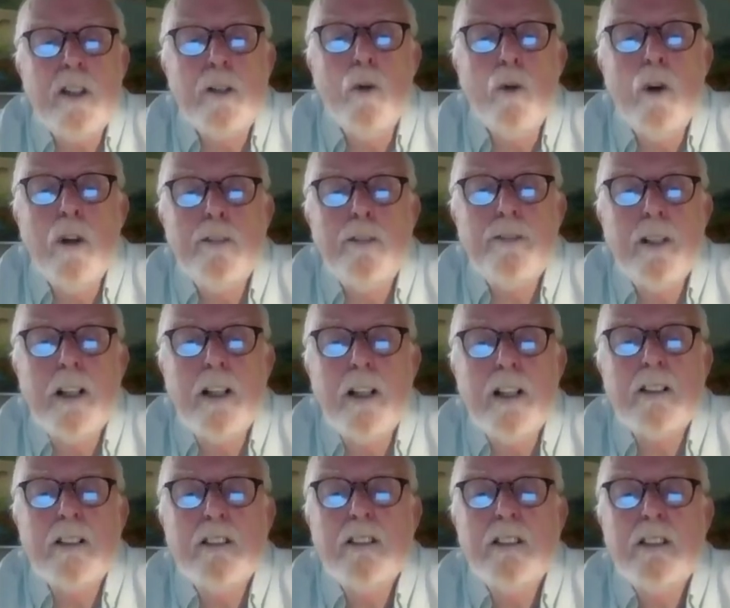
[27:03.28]

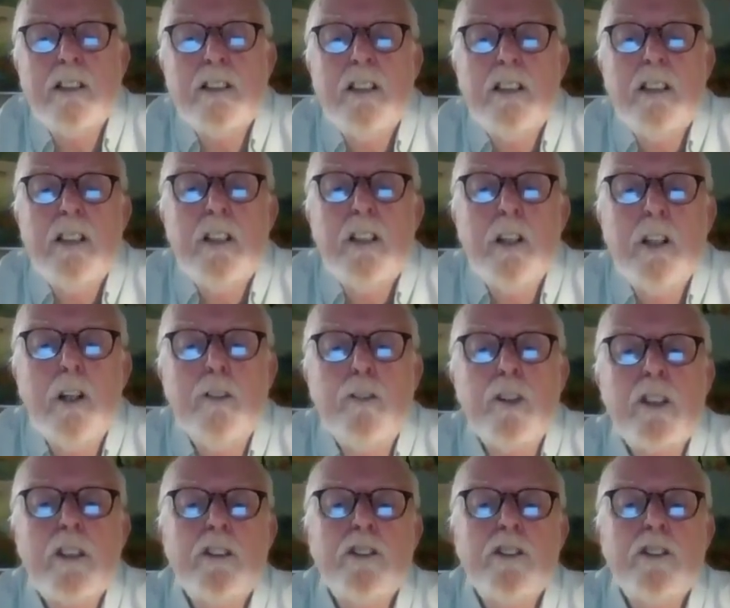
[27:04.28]
warfare, of the